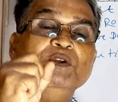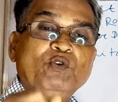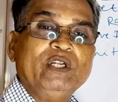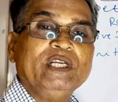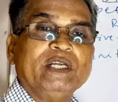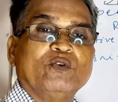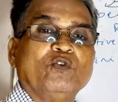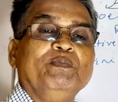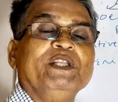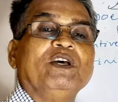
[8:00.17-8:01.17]
beauty
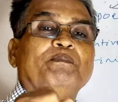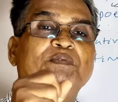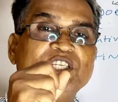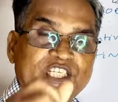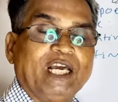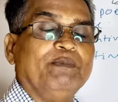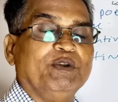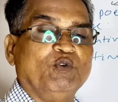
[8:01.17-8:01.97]
could be the physical